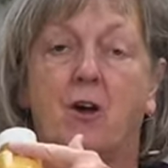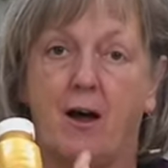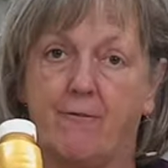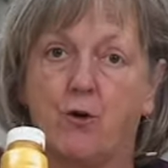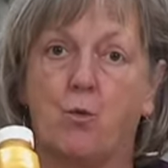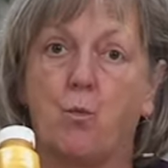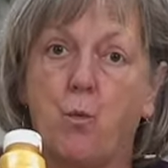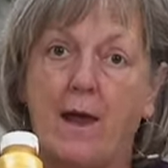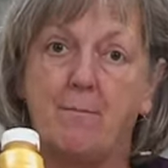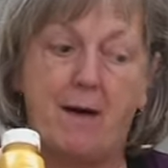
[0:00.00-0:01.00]
cover
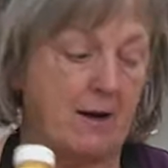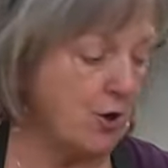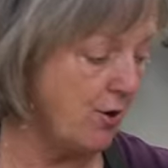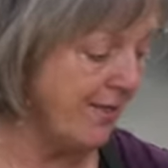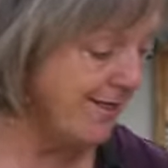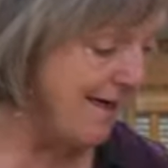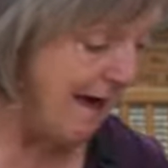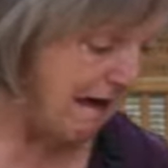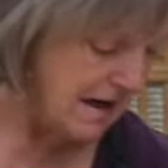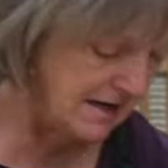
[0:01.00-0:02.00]
way better
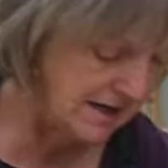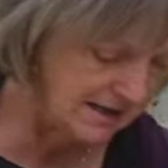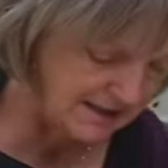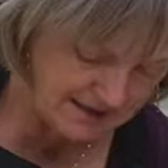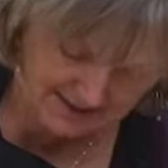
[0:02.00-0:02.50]
than